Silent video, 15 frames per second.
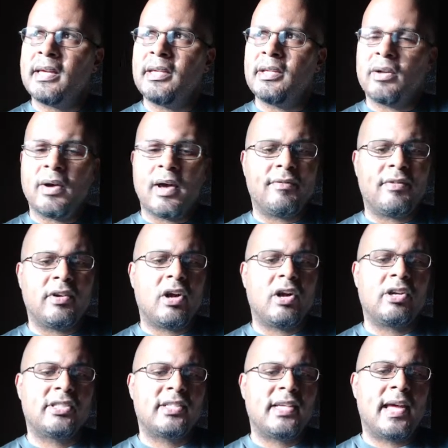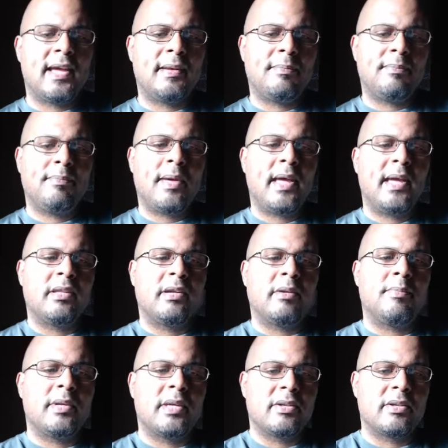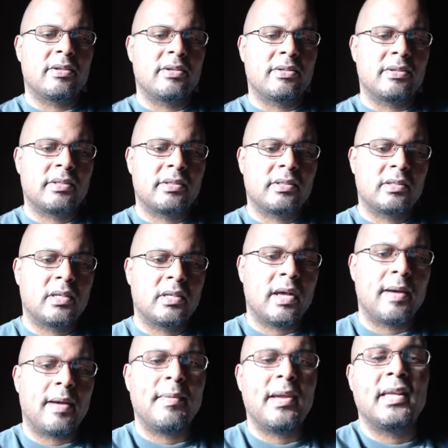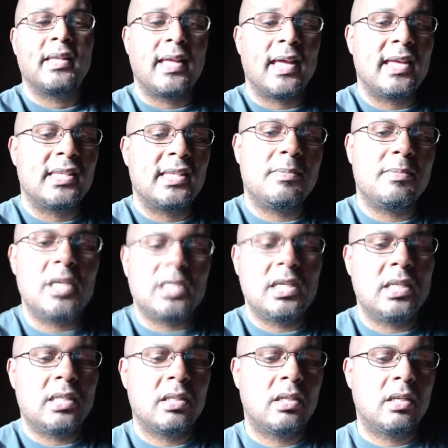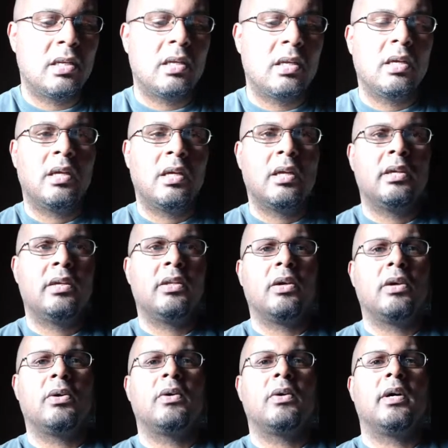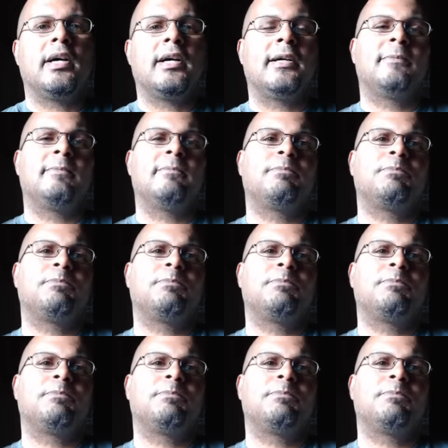you know, having a hard time paying their bills, making the ends meet, you know,